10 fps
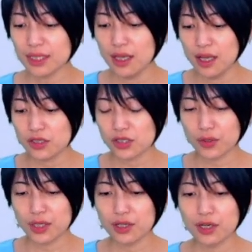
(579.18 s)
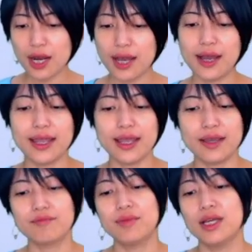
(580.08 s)
So here I
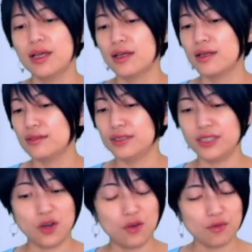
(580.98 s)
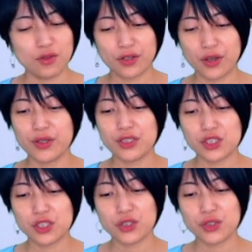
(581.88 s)
am, you know, going
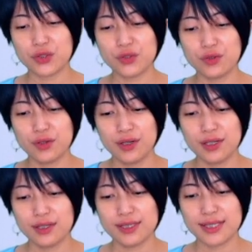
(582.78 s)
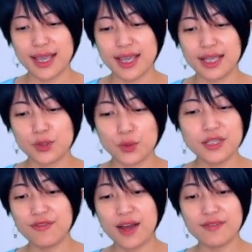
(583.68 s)
to say
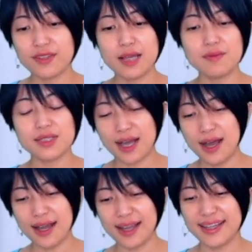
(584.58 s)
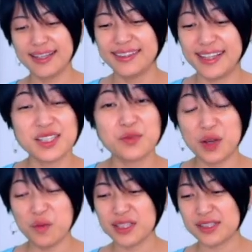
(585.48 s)
25 times I. That's
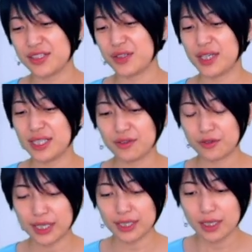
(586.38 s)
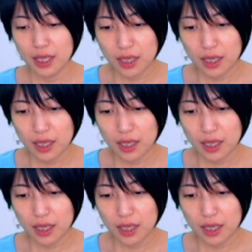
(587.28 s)
one way to do it, right?